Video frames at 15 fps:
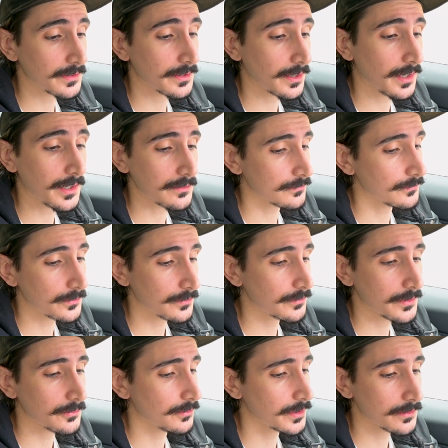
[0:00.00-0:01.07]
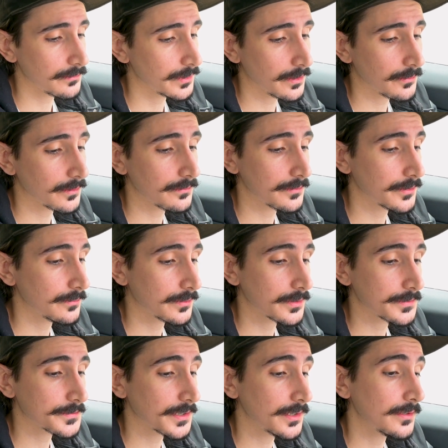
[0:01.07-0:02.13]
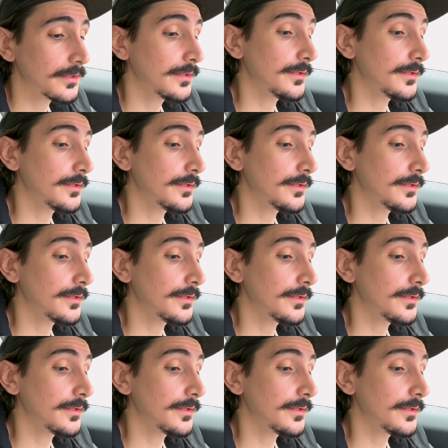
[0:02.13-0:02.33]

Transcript: got, however you want to say it.